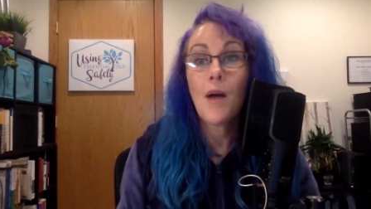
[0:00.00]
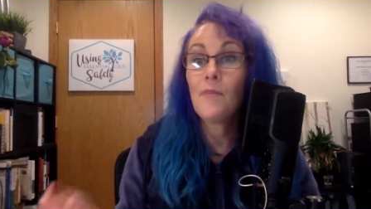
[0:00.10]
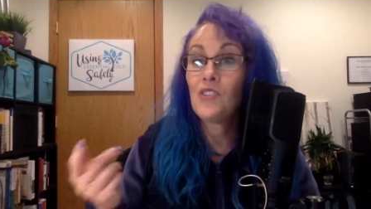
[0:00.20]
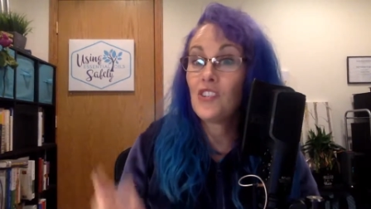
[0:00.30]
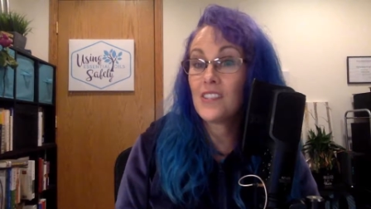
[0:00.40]

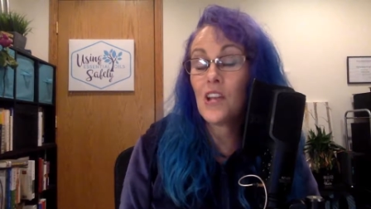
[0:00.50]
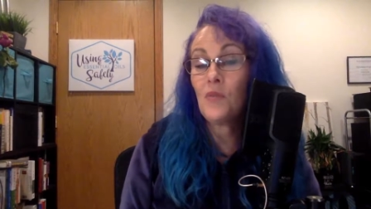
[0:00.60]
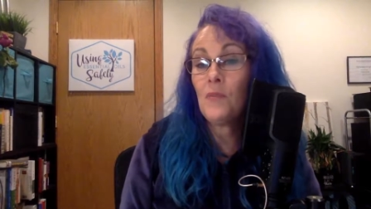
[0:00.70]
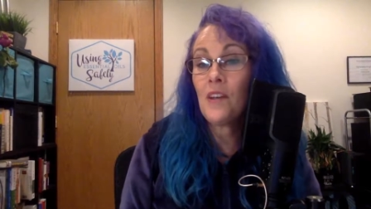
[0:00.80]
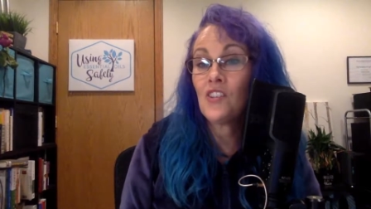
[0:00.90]
But just like
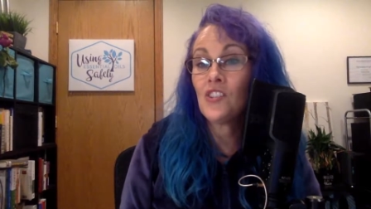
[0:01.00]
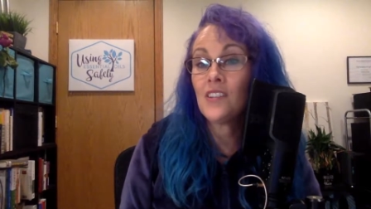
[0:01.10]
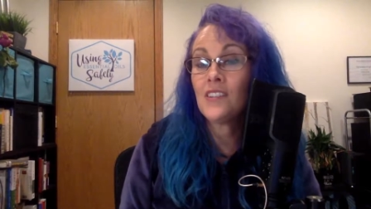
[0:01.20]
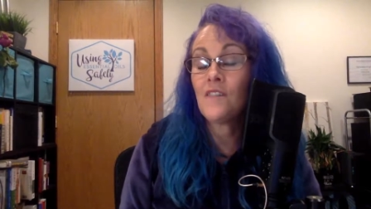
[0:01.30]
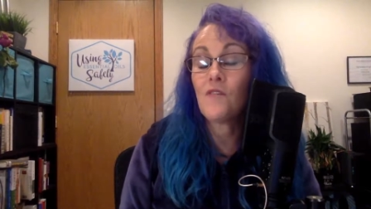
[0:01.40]
we
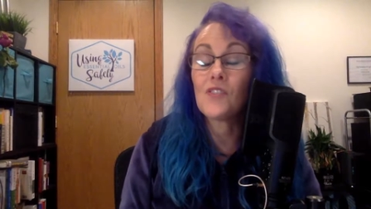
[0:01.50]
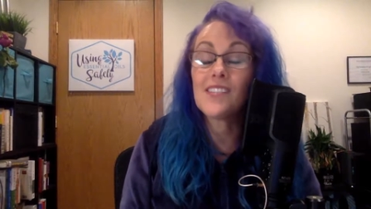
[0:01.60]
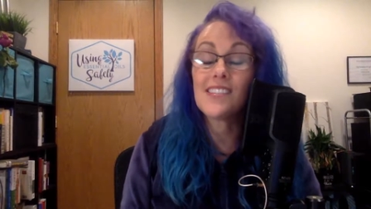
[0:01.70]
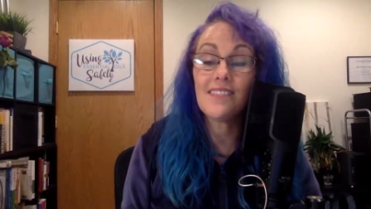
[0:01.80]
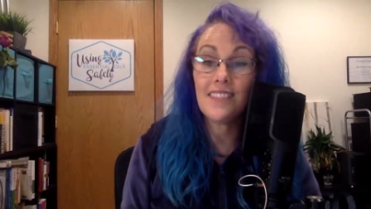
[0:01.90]
mentioned for
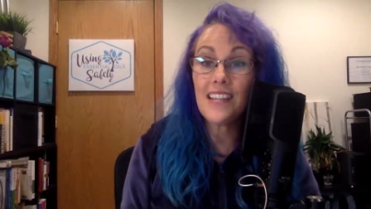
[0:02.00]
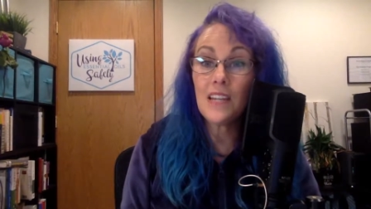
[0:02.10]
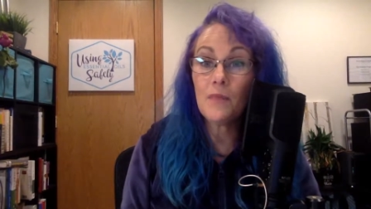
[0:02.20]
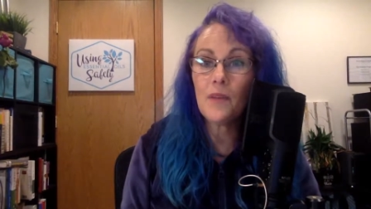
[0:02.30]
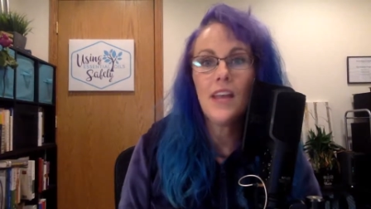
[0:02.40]

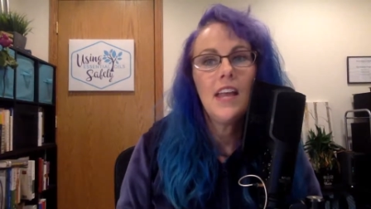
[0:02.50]
sleep,